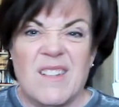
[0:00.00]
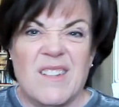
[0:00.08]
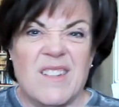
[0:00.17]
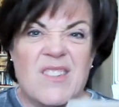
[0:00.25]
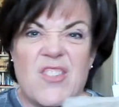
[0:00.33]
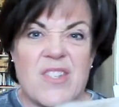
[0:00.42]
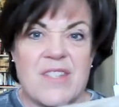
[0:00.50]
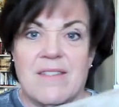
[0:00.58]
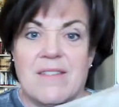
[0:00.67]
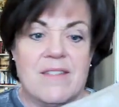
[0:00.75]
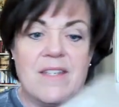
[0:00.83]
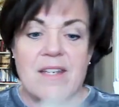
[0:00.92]

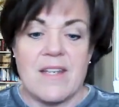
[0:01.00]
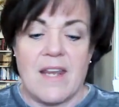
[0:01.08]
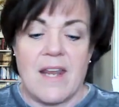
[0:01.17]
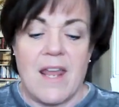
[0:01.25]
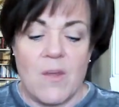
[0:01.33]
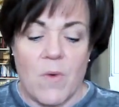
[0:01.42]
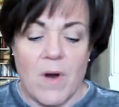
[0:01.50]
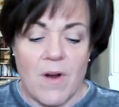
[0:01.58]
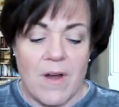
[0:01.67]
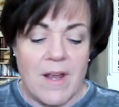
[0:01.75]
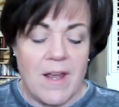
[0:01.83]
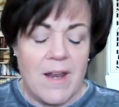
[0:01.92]
just didn't get anywhere
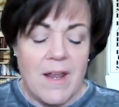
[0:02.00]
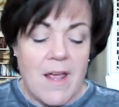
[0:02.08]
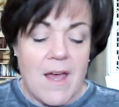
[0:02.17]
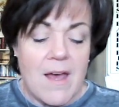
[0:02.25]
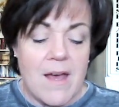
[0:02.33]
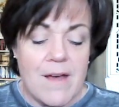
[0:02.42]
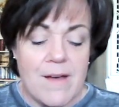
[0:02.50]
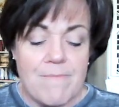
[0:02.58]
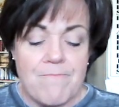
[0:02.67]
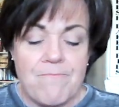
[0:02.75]
on it. I